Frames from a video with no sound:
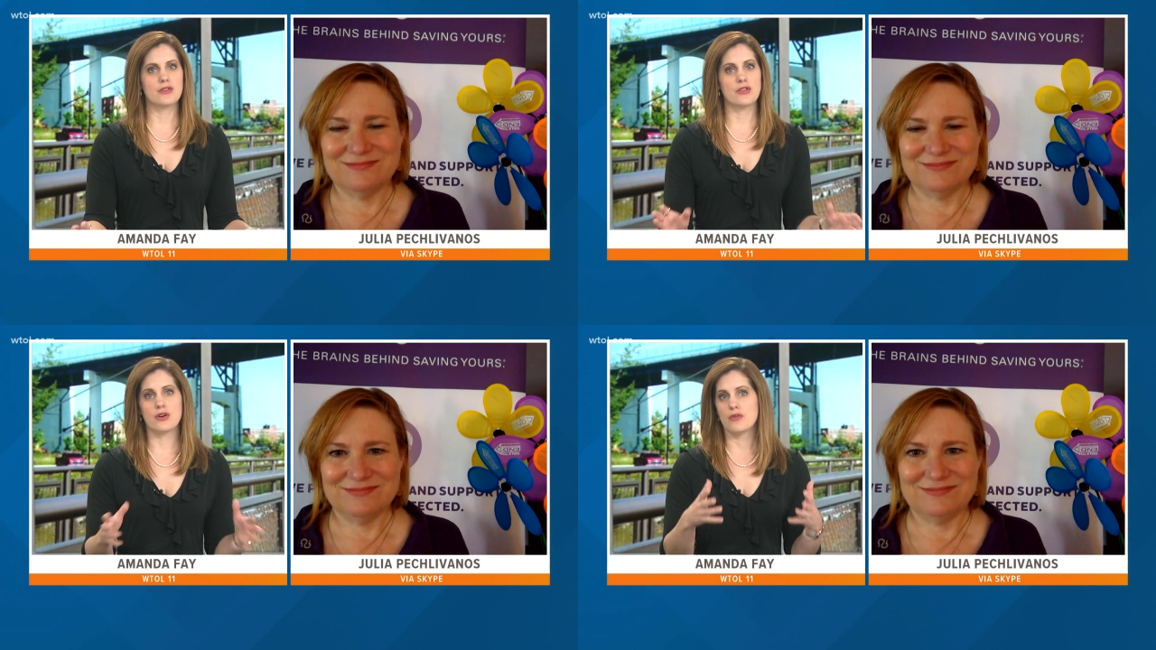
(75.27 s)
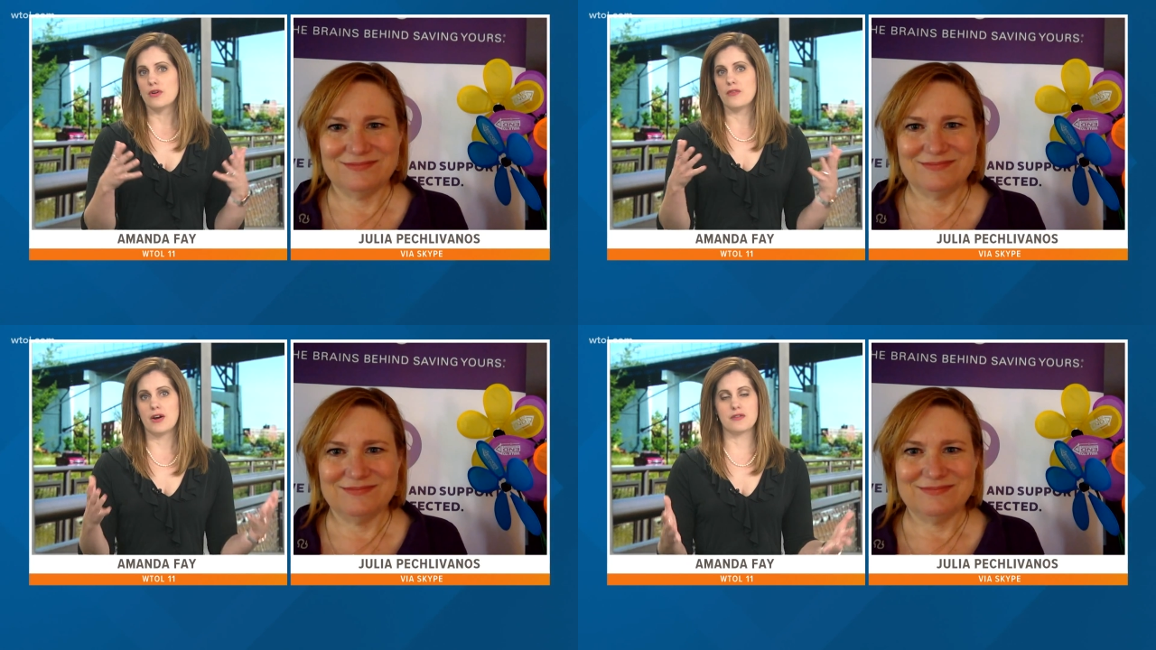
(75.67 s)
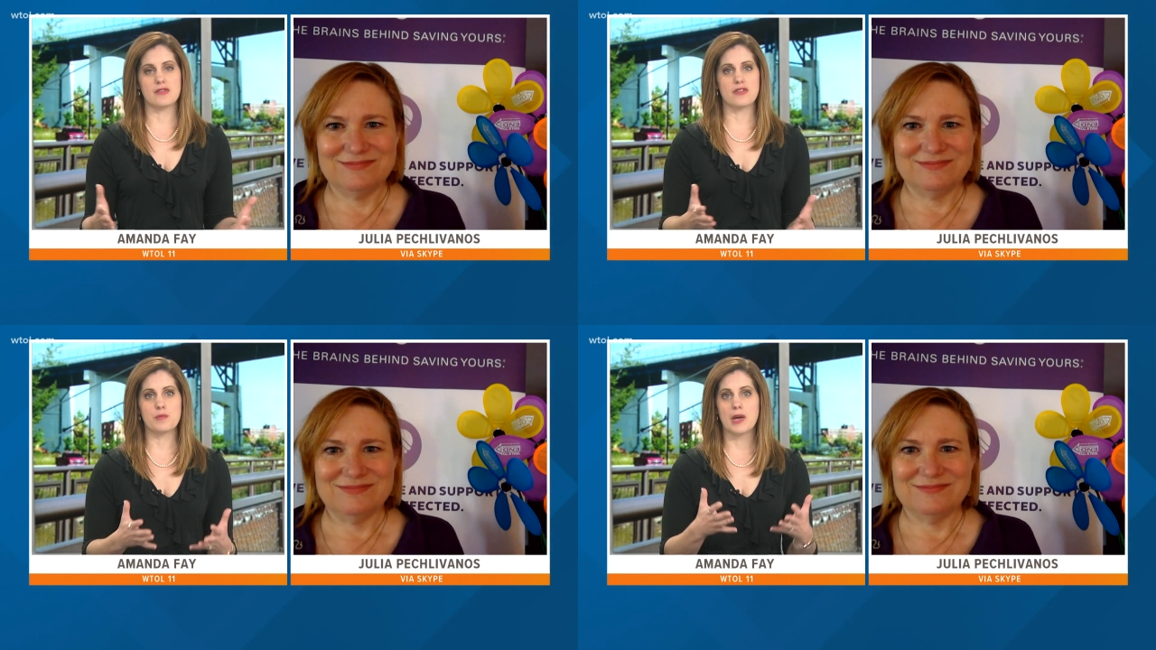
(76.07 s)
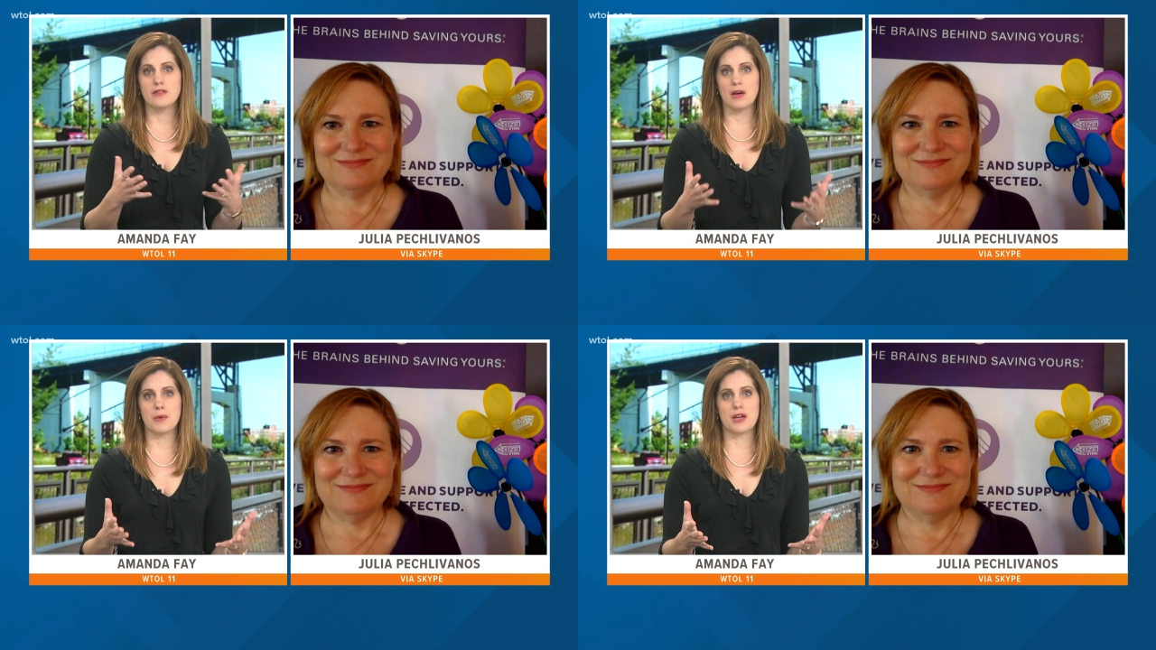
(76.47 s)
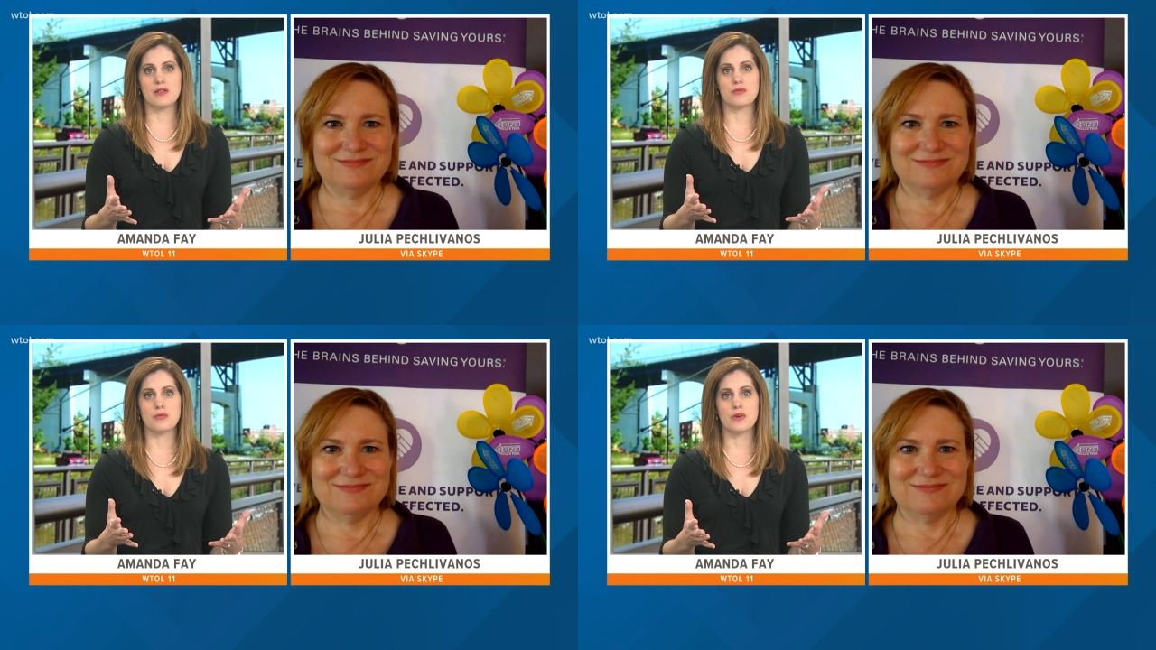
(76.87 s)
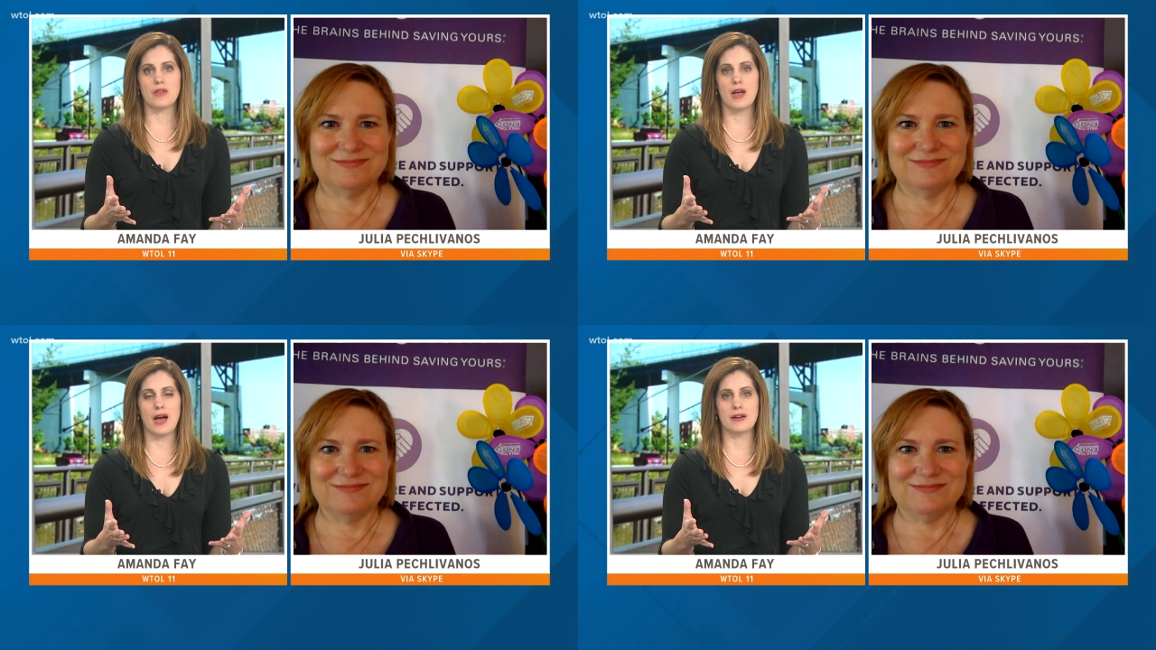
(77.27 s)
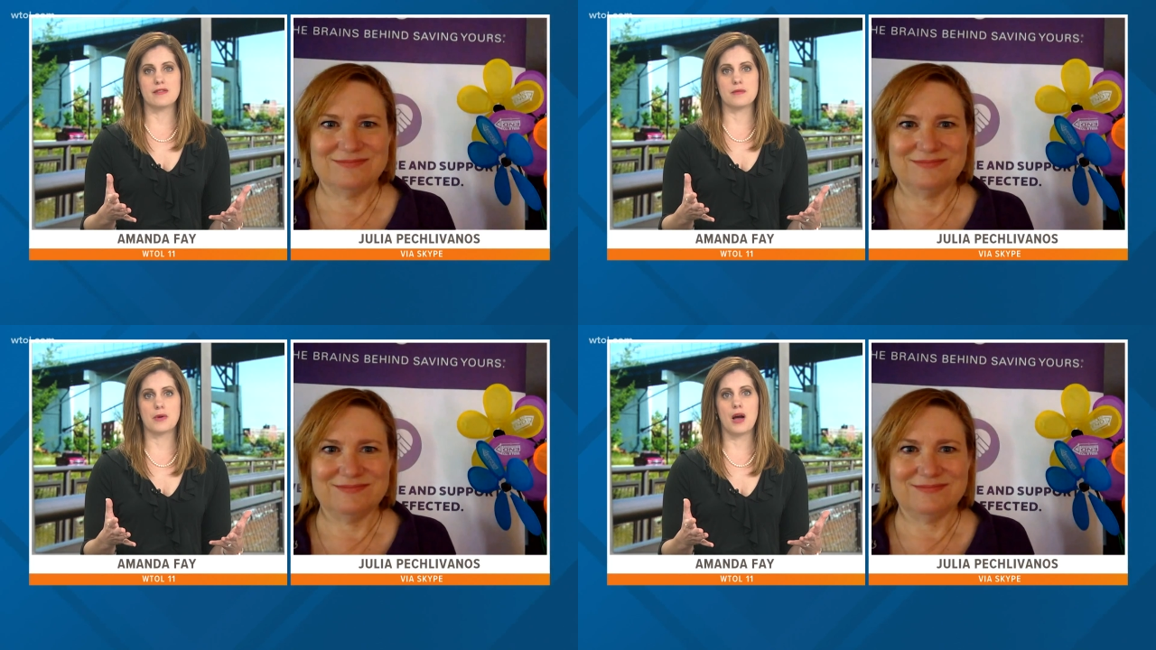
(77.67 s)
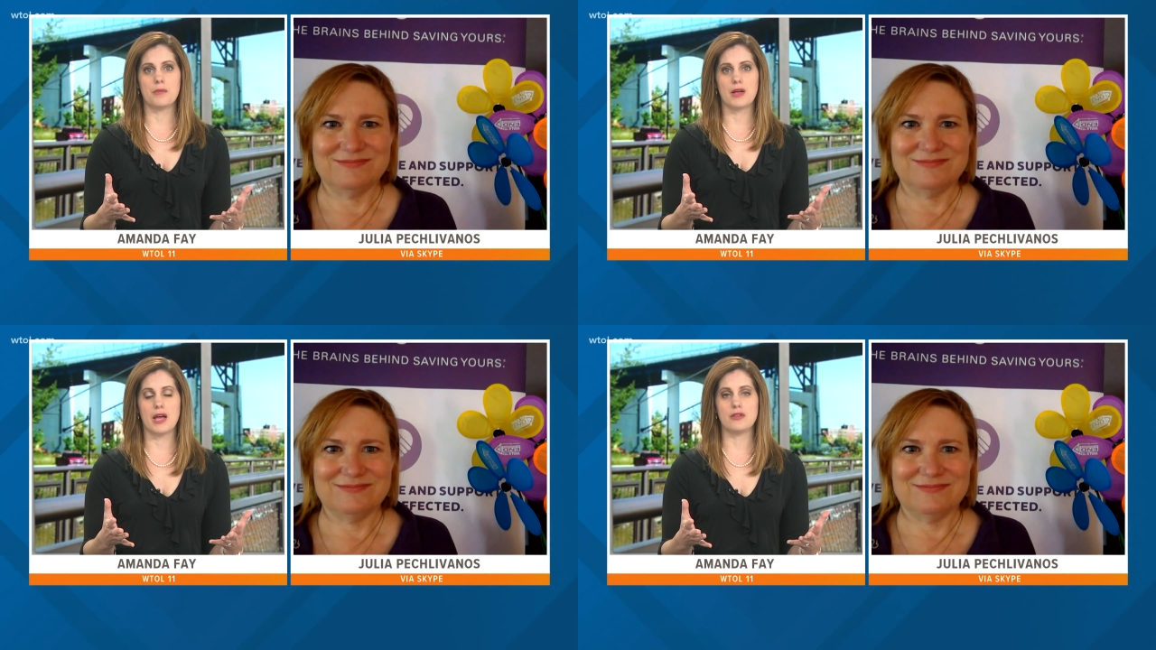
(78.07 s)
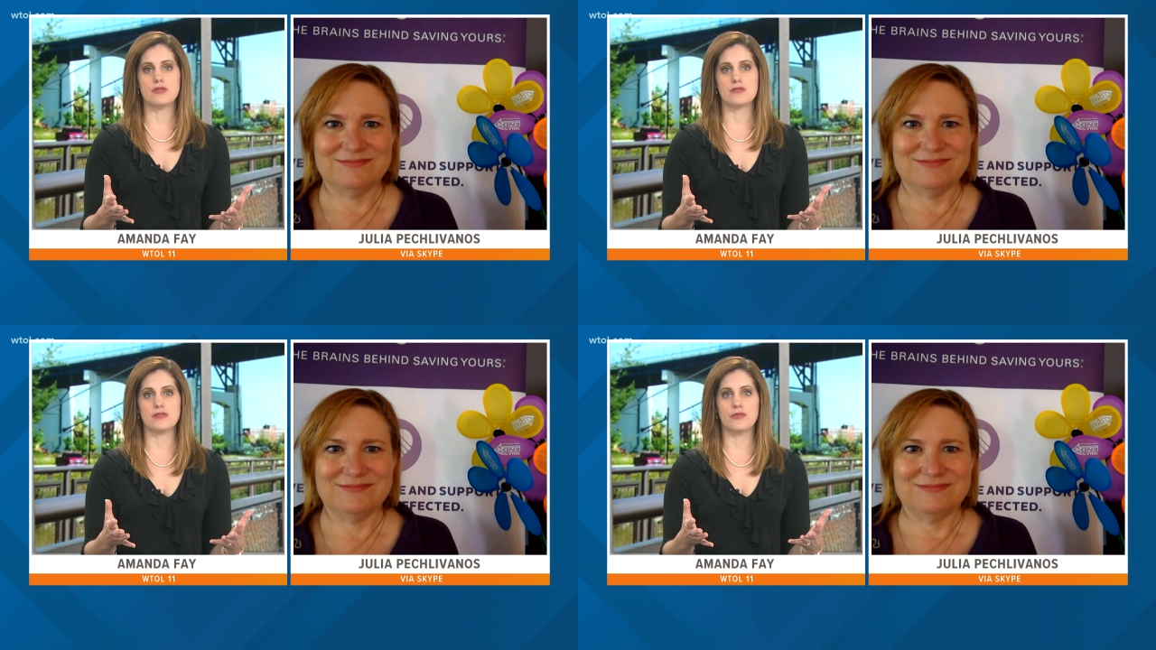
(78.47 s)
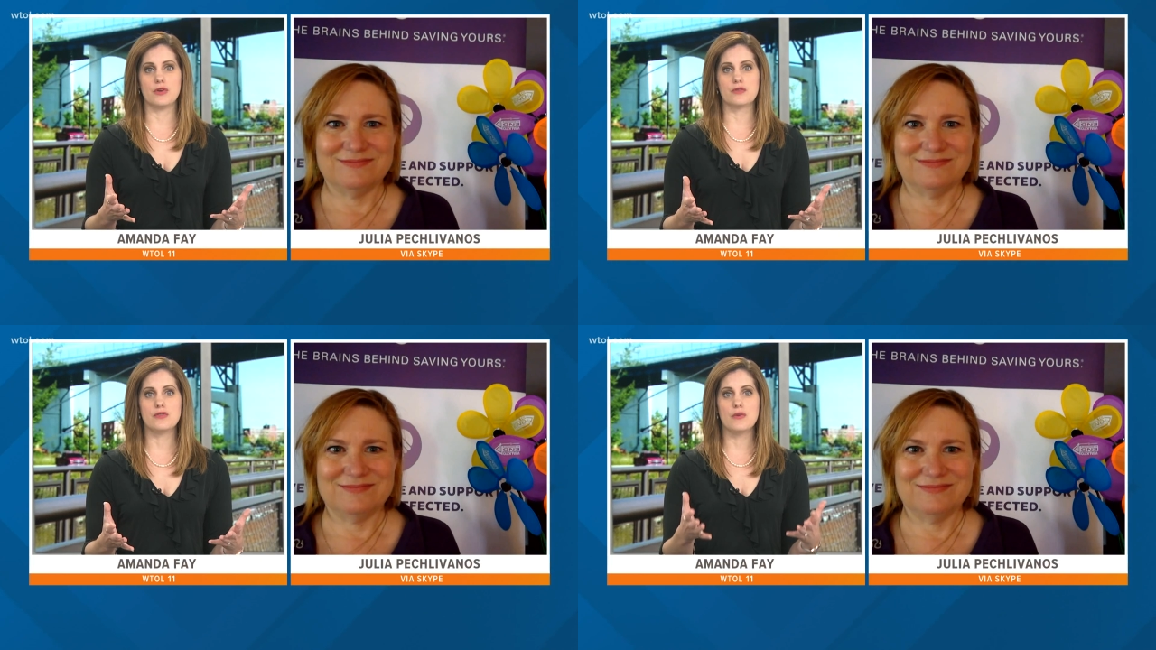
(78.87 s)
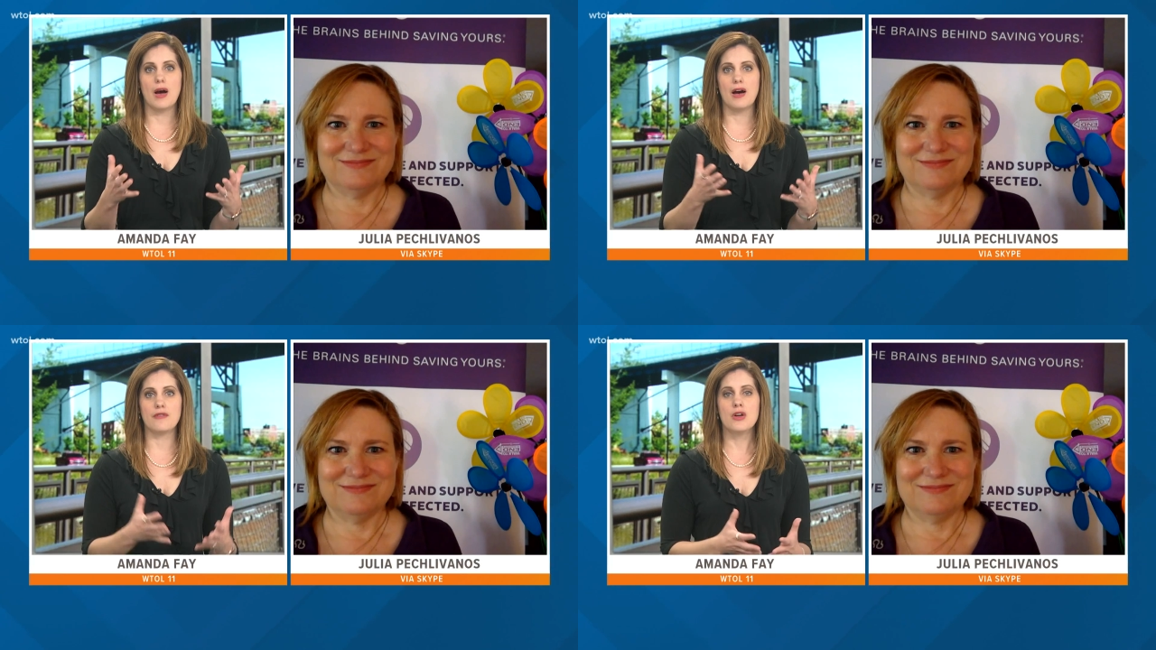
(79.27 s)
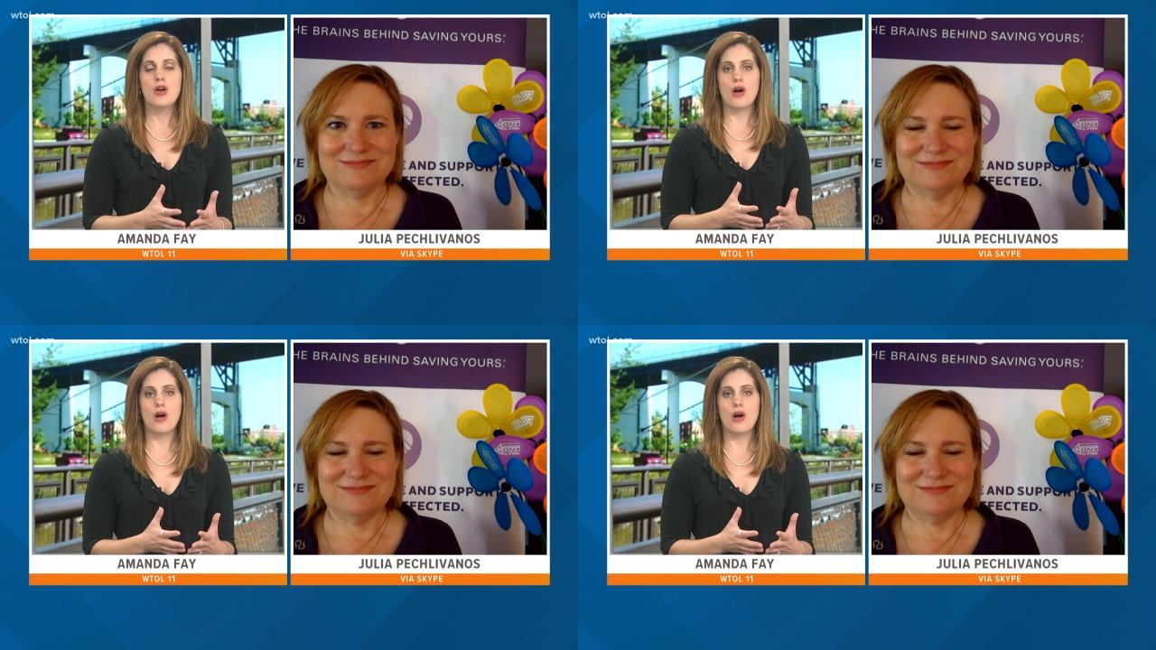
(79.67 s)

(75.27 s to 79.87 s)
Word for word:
Speaker 1: the coronavirus and this pandemic has really added some complications to folks who have